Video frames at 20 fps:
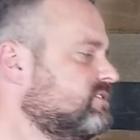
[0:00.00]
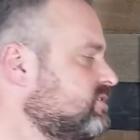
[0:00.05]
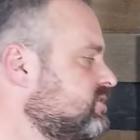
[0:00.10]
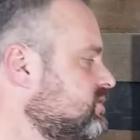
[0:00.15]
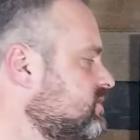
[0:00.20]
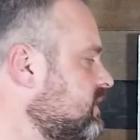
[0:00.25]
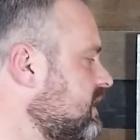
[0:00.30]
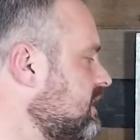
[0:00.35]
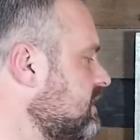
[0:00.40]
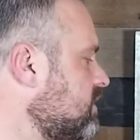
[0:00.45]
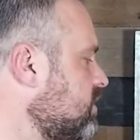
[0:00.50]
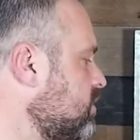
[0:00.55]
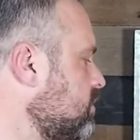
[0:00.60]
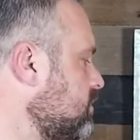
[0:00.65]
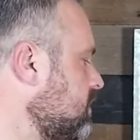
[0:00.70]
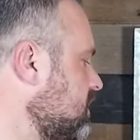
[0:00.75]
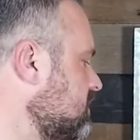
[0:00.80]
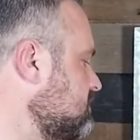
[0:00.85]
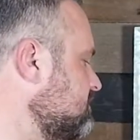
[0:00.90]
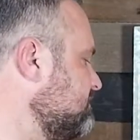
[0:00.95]
Do you get
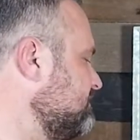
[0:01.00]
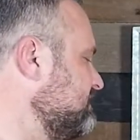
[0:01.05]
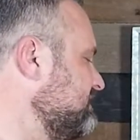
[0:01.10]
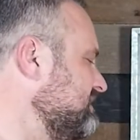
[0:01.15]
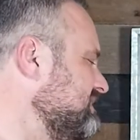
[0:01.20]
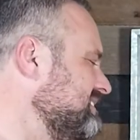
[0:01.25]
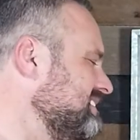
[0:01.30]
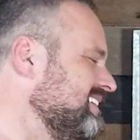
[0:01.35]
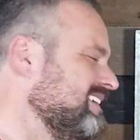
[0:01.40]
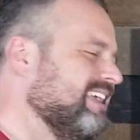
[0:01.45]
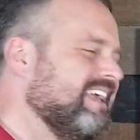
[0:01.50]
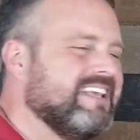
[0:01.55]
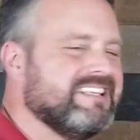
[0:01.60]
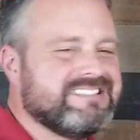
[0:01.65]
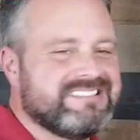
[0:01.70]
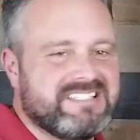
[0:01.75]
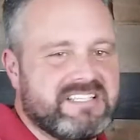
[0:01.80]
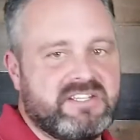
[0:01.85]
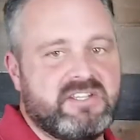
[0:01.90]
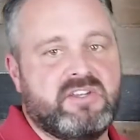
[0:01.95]
lowballed?
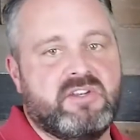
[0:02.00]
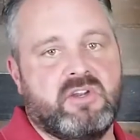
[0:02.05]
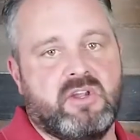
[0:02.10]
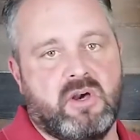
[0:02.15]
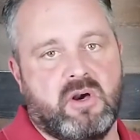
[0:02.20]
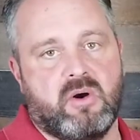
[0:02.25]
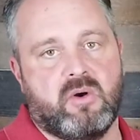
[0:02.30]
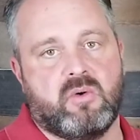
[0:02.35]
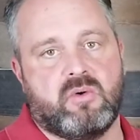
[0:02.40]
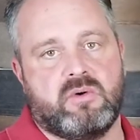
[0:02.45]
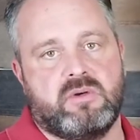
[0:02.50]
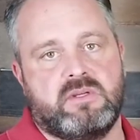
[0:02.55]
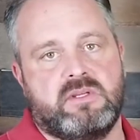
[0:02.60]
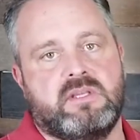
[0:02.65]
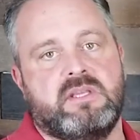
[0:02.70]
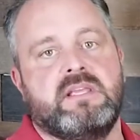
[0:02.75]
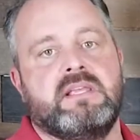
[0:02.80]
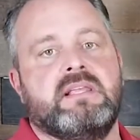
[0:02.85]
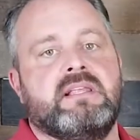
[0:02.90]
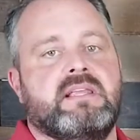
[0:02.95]
Yes and no.
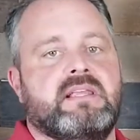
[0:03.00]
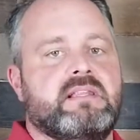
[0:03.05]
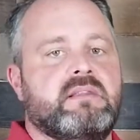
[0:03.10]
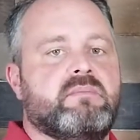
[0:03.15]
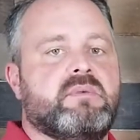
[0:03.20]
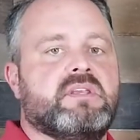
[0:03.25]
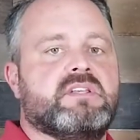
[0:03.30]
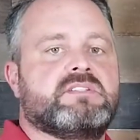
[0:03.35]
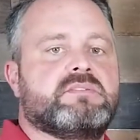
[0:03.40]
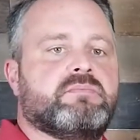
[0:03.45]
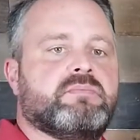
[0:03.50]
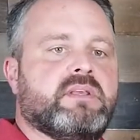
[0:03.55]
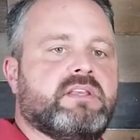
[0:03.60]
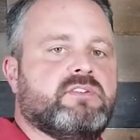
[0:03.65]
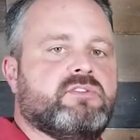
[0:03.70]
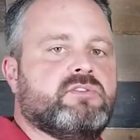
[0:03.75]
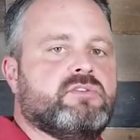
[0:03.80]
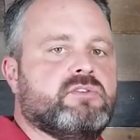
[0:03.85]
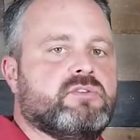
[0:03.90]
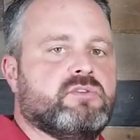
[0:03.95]
And let me
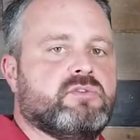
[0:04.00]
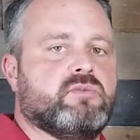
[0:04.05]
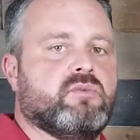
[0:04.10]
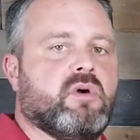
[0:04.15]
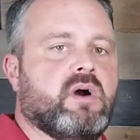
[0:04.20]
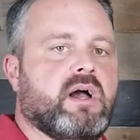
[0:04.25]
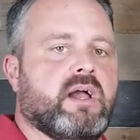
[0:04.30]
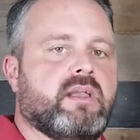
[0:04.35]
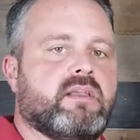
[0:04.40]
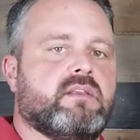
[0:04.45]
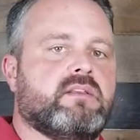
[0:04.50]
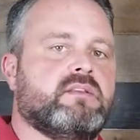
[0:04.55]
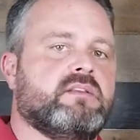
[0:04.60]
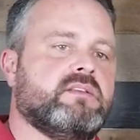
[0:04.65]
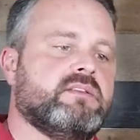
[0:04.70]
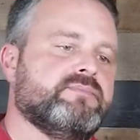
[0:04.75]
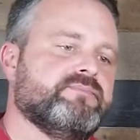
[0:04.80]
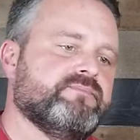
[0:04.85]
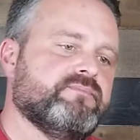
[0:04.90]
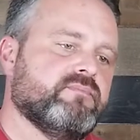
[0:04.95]
explain to you why.
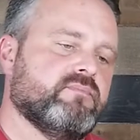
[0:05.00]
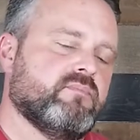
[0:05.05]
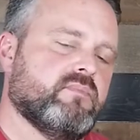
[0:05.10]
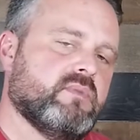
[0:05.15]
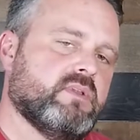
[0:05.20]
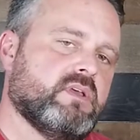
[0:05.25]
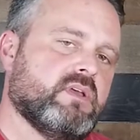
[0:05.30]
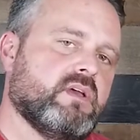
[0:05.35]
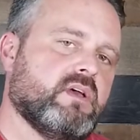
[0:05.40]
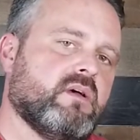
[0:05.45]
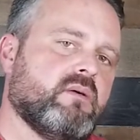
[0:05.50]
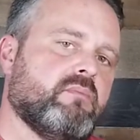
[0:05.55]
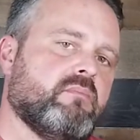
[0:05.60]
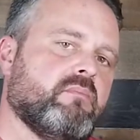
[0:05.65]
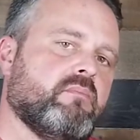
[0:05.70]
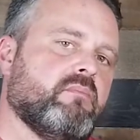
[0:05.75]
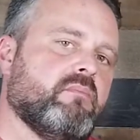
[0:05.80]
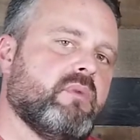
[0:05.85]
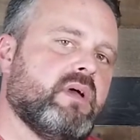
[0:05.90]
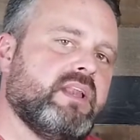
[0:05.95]
An
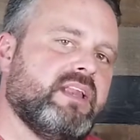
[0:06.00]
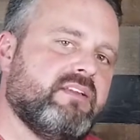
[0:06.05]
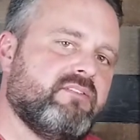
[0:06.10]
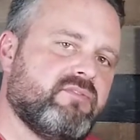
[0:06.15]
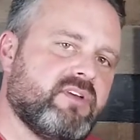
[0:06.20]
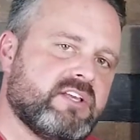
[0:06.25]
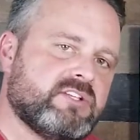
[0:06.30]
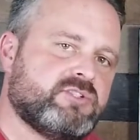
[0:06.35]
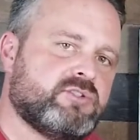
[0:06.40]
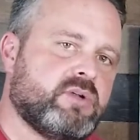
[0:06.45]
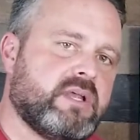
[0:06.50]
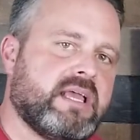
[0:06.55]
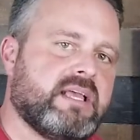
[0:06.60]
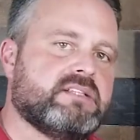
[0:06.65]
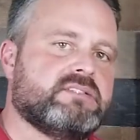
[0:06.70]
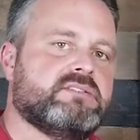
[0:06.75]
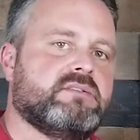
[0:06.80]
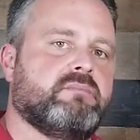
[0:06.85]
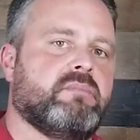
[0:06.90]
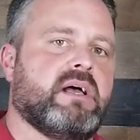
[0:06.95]
investor
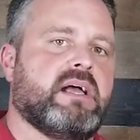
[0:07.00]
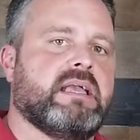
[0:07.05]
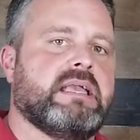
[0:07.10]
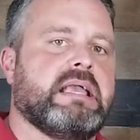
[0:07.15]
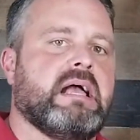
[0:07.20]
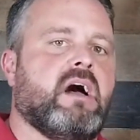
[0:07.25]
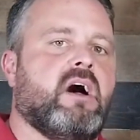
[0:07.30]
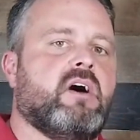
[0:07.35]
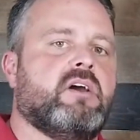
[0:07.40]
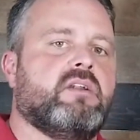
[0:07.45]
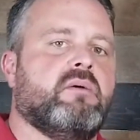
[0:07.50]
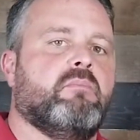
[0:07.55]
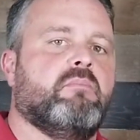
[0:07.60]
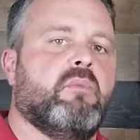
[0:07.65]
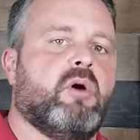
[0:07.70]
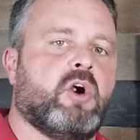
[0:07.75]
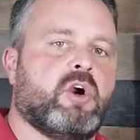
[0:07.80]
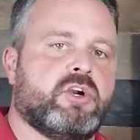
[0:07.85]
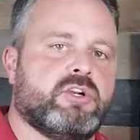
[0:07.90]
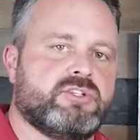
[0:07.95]
has to buy on a
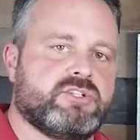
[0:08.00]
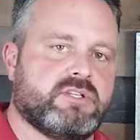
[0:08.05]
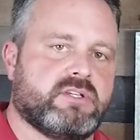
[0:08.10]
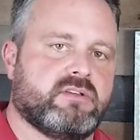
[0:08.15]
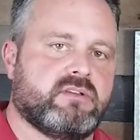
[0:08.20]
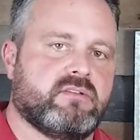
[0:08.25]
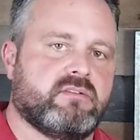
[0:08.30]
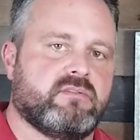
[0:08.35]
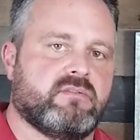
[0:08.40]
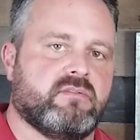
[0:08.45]
margin.